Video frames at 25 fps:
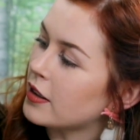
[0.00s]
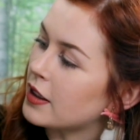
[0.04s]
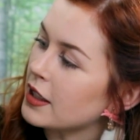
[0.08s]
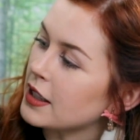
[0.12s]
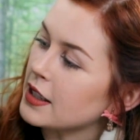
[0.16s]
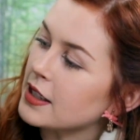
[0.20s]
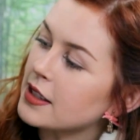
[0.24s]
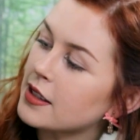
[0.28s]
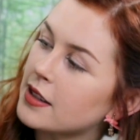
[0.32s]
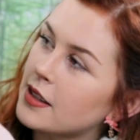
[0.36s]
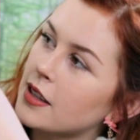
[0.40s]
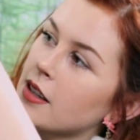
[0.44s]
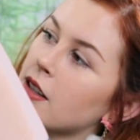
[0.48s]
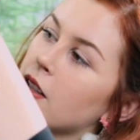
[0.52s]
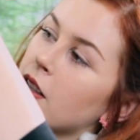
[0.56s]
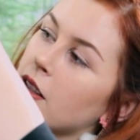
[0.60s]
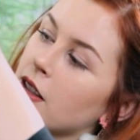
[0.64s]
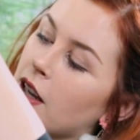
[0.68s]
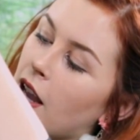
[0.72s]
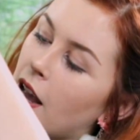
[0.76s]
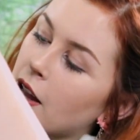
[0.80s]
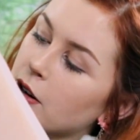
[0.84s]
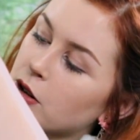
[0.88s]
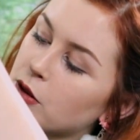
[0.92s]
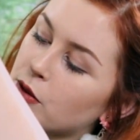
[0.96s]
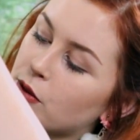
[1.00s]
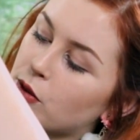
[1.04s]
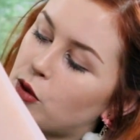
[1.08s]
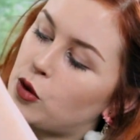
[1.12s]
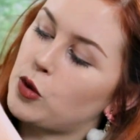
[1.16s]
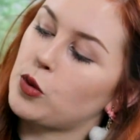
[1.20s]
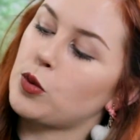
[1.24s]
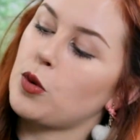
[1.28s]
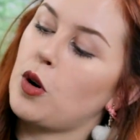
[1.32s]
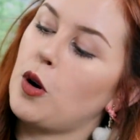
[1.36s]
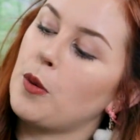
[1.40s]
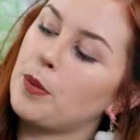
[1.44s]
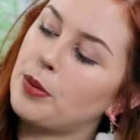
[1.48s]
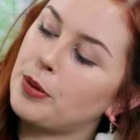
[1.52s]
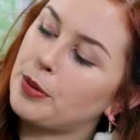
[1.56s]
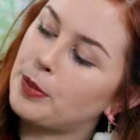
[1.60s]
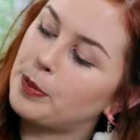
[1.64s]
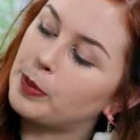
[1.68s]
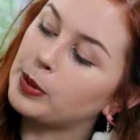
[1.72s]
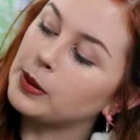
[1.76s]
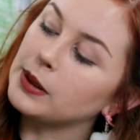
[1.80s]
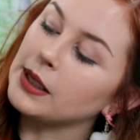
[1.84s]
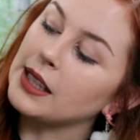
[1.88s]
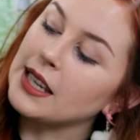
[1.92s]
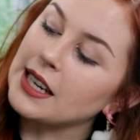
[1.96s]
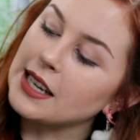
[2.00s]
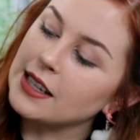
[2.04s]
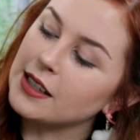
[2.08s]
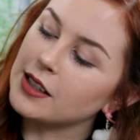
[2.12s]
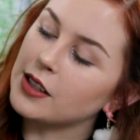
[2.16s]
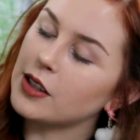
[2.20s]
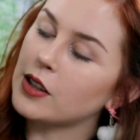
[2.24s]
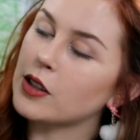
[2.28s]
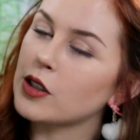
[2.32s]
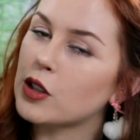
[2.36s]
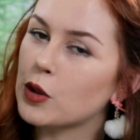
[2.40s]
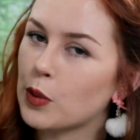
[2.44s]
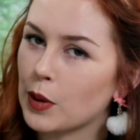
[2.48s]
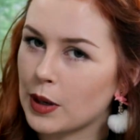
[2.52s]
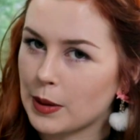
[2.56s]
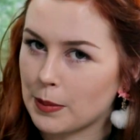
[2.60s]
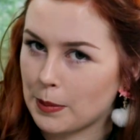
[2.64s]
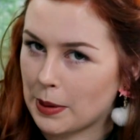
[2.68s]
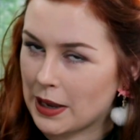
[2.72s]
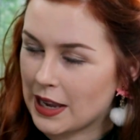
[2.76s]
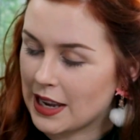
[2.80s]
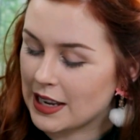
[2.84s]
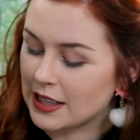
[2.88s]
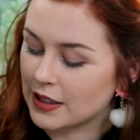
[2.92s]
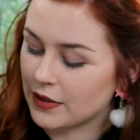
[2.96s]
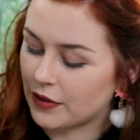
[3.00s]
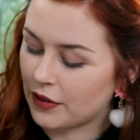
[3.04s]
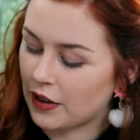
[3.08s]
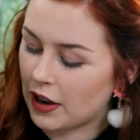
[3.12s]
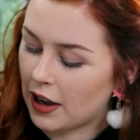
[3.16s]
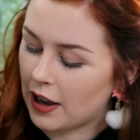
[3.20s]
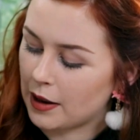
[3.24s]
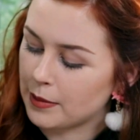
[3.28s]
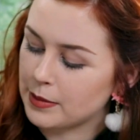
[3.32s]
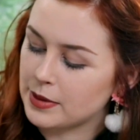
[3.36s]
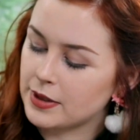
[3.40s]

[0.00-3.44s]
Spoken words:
this kind of drop pleat Twin Peaks vibes